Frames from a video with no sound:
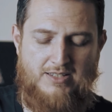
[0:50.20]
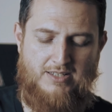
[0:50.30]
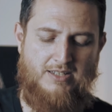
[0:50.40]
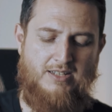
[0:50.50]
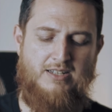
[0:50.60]

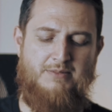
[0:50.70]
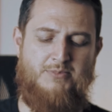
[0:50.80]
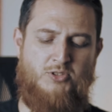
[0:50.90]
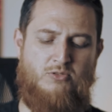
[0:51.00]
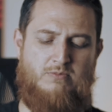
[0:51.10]

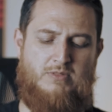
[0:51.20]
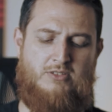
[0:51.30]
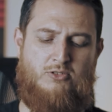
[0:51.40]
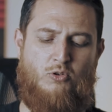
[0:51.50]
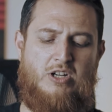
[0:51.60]
so
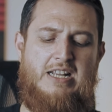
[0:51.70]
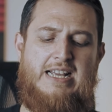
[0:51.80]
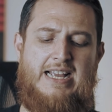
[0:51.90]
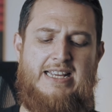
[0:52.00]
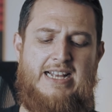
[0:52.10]
totally
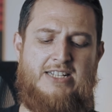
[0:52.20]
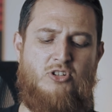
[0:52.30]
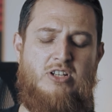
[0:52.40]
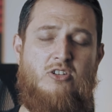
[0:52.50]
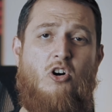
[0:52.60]
I
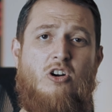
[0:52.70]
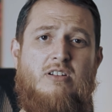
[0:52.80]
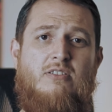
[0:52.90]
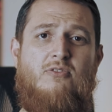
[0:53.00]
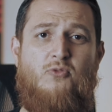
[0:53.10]
actually
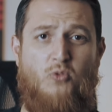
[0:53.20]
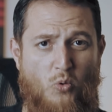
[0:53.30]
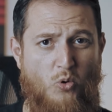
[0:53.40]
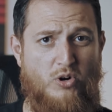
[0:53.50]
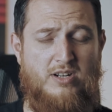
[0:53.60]
got
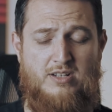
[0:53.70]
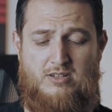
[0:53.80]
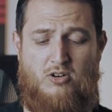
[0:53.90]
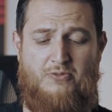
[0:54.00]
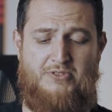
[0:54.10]
4
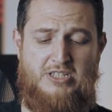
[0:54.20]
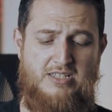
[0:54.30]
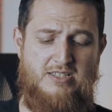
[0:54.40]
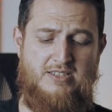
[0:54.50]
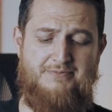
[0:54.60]
of
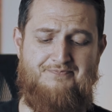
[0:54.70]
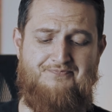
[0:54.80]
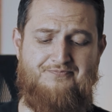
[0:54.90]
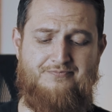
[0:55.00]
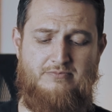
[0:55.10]
these
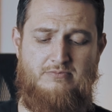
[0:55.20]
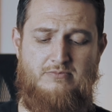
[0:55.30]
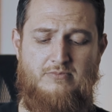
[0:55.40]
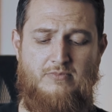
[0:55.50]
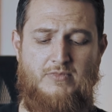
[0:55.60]

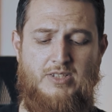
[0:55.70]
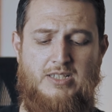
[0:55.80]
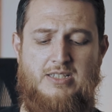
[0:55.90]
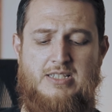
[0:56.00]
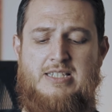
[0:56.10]

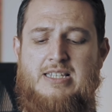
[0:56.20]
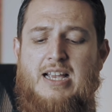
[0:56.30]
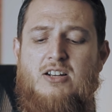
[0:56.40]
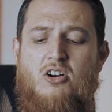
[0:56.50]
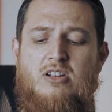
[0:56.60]

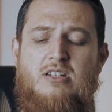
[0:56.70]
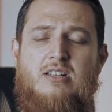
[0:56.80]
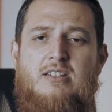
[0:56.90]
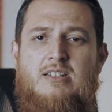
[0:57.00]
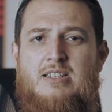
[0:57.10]
Ceylon
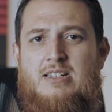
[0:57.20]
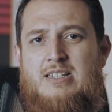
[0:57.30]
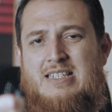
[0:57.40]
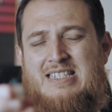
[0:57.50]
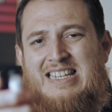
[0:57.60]

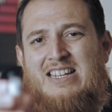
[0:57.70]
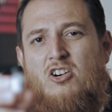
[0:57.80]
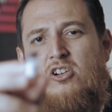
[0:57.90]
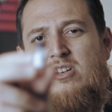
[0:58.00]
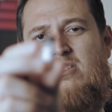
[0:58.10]

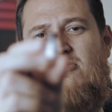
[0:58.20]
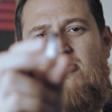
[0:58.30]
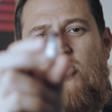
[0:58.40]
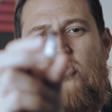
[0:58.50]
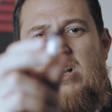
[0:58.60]

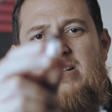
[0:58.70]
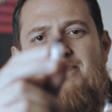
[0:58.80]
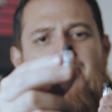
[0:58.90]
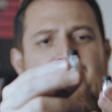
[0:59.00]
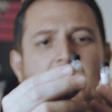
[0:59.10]
Flora.
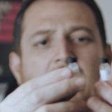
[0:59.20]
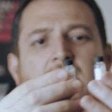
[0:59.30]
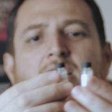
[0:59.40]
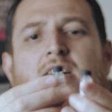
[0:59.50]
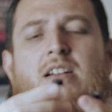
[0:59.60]

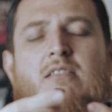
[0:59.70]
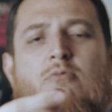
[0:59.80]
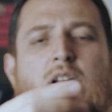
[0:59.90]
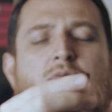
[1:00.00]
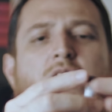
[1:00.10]

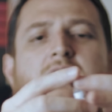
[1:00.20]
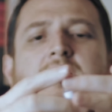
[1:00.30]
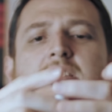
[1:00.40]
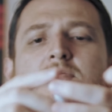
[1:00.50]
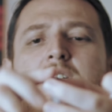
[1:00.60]
One was
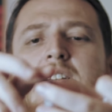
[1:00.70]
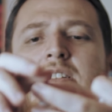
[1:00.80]
this one,